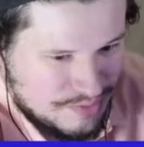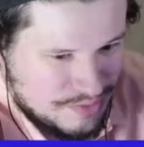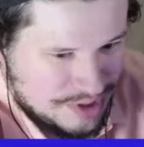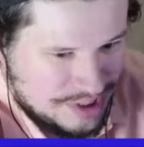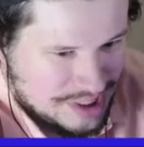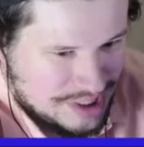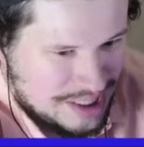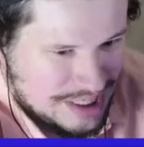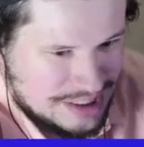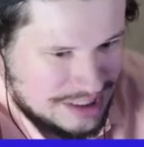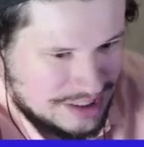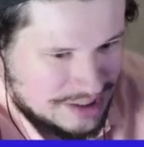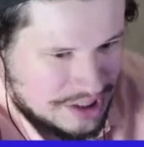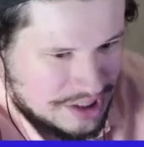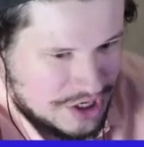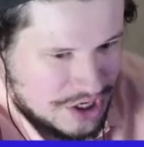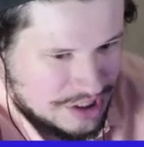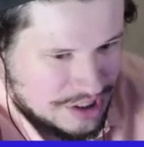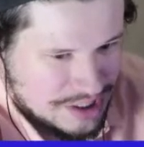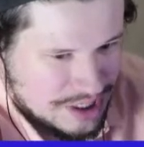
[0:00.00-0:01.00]
this,
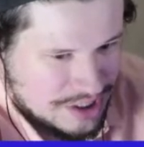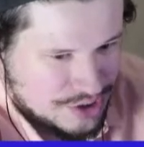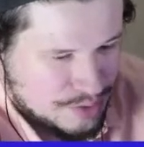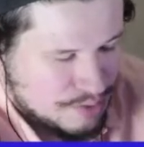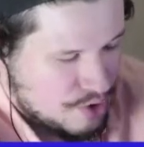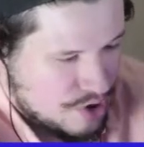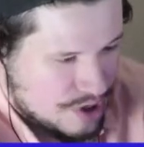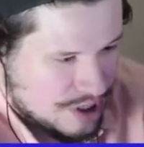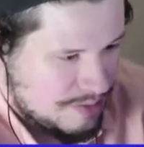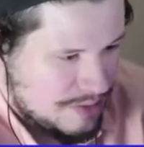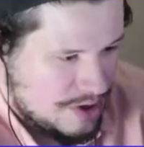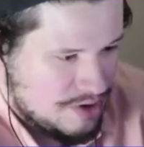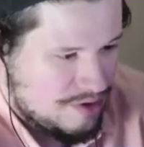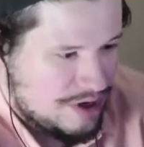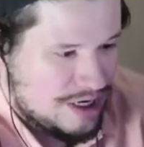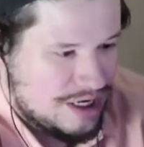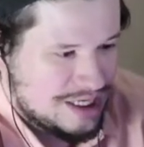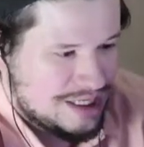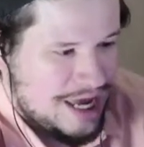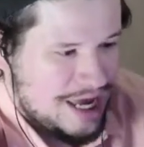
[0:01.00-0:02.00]
there's more
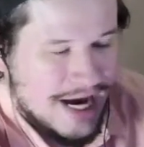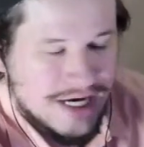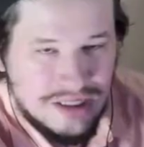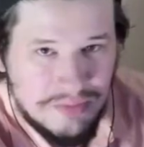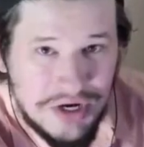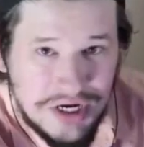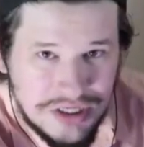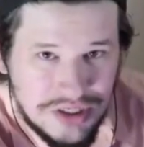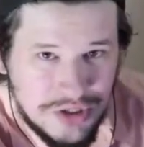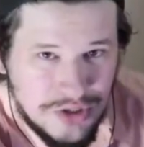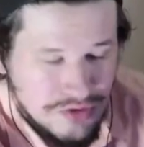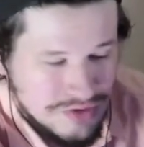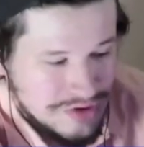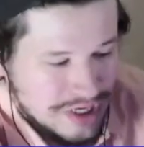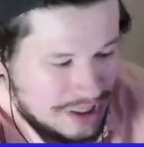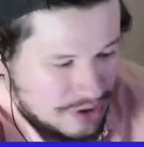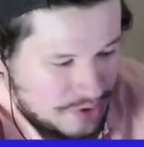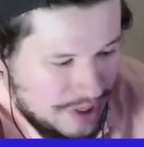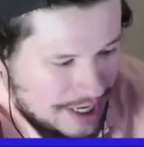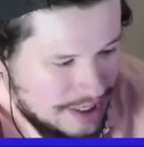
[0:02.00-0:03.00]
community aspects to it.
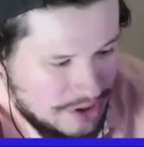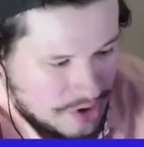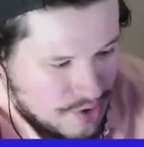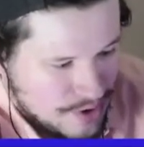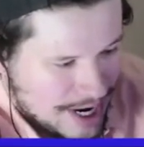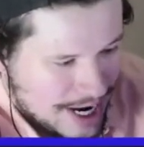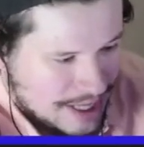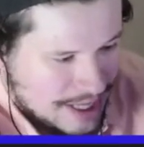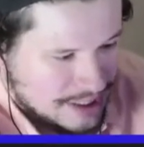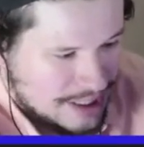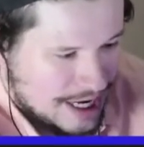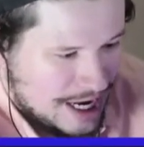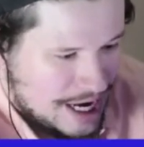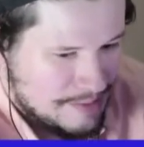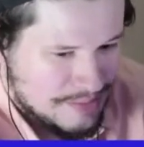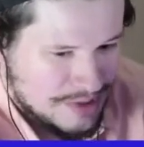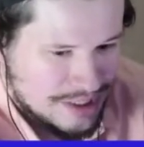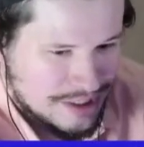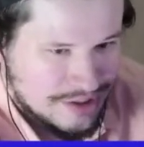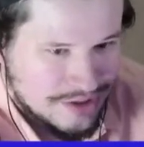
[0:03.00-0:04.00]
You can go island
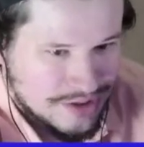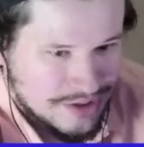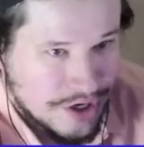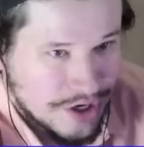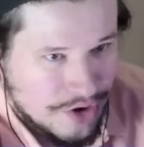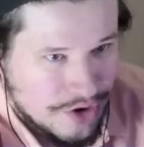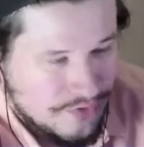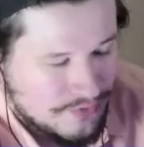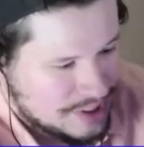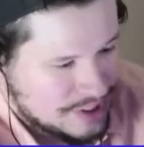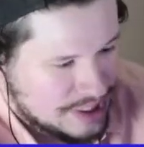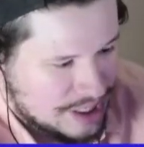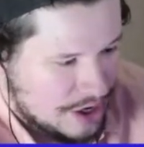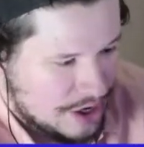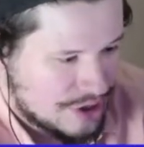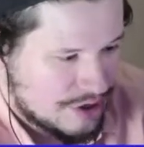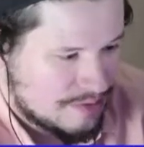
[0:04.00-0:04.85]
hopping. You can go visit other people.